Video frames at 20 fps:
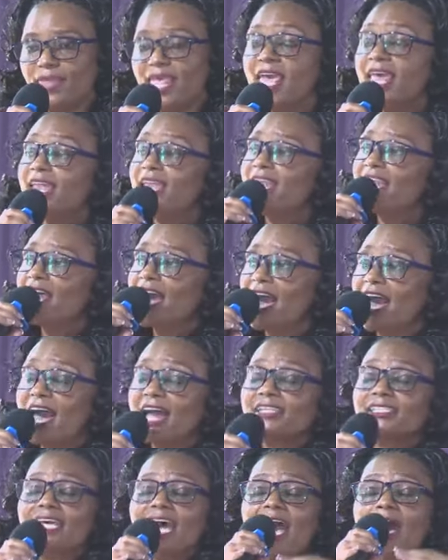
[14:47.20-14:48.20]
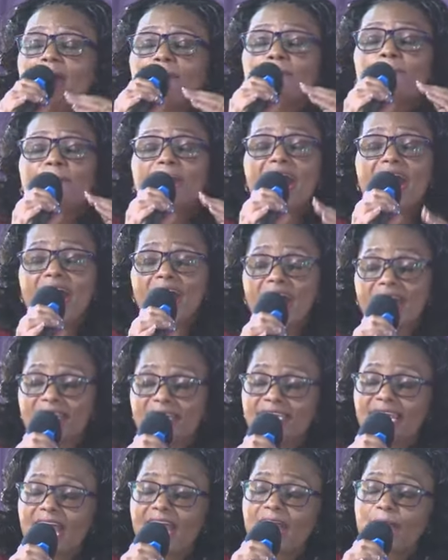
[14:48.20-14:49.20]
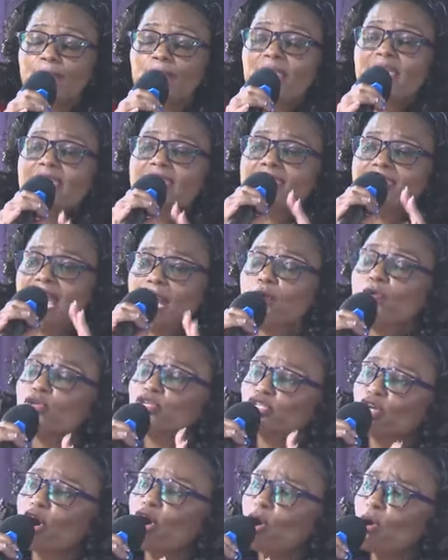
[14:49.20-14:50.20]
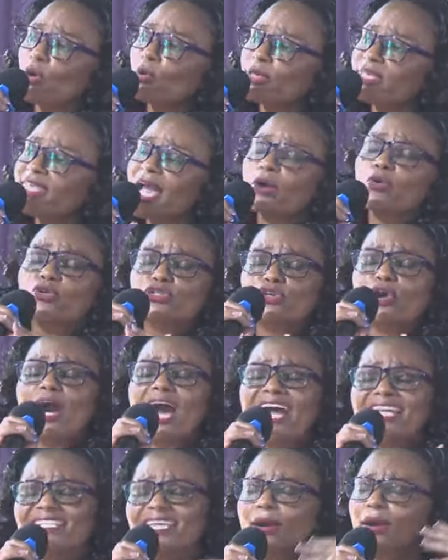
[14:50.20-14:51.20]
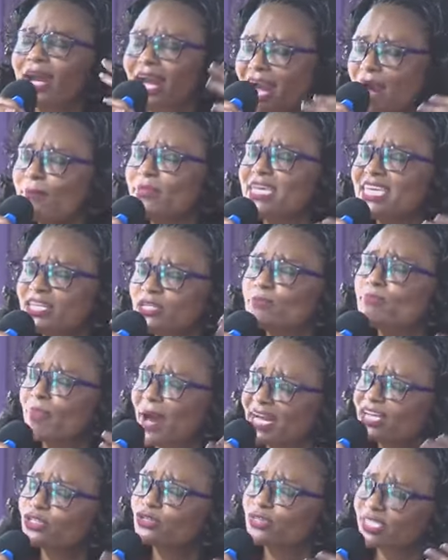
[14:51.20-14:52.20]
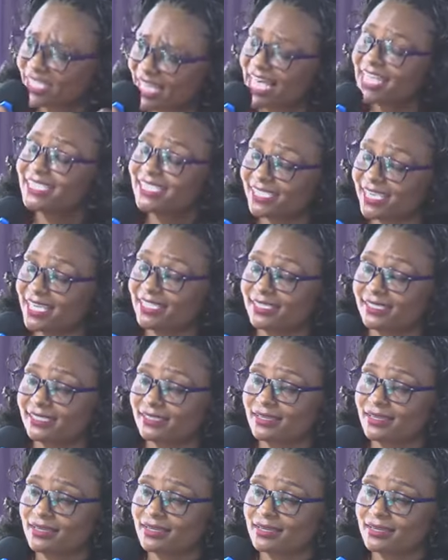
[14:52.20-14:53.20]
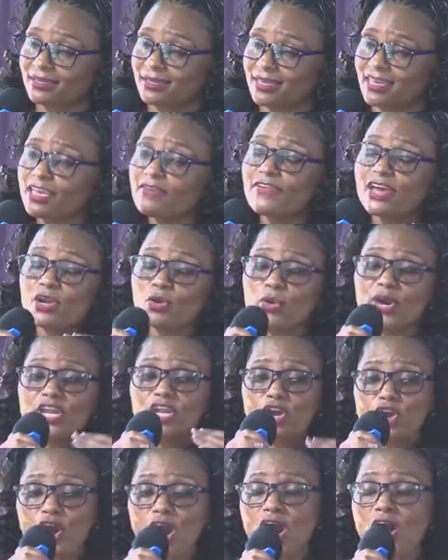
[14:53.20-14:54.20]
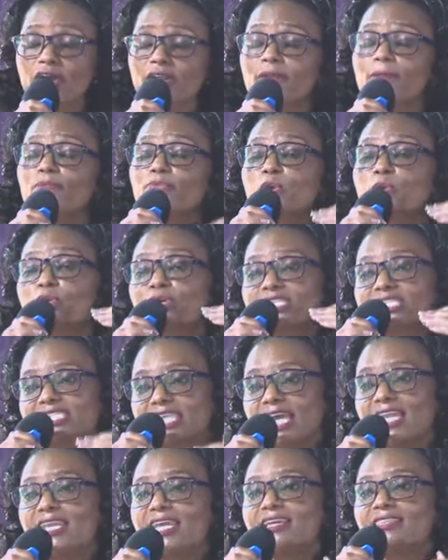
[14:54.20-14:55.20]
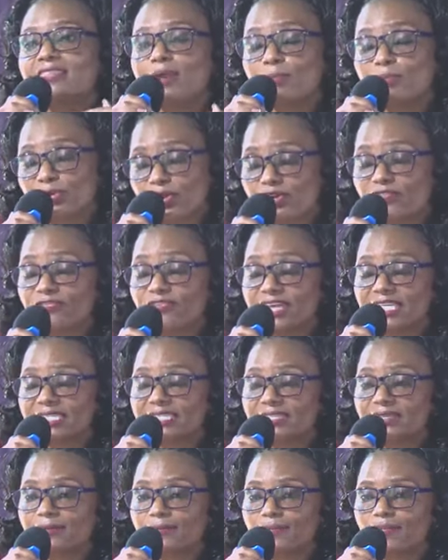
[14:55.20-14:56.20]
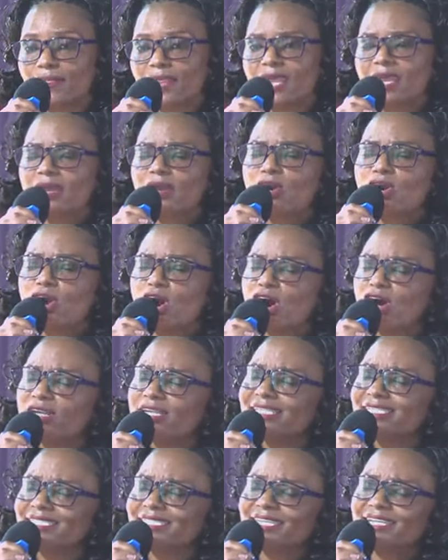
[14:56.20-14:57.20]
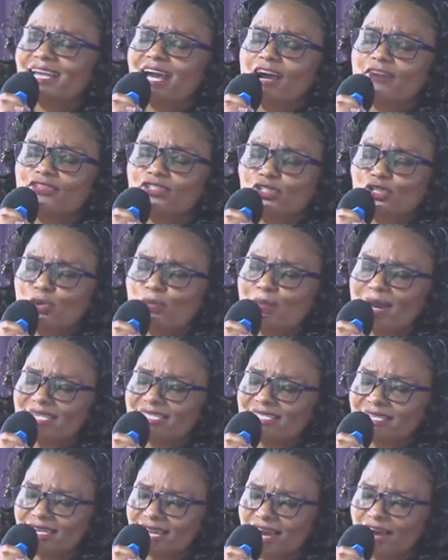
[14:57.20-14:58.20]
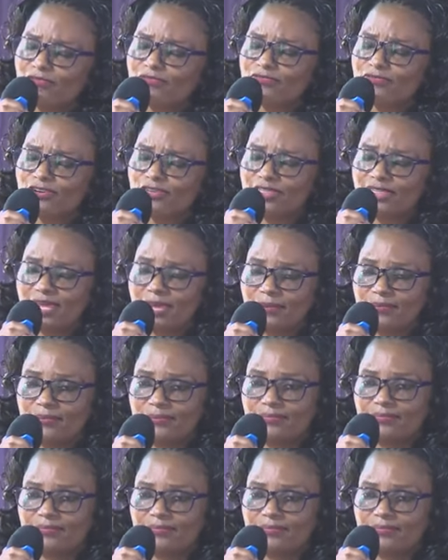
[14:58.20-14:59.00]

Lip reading: Na ata baada ya kuto ata come in back to senses. Even when God was sending the prophets, God still have so much love for them.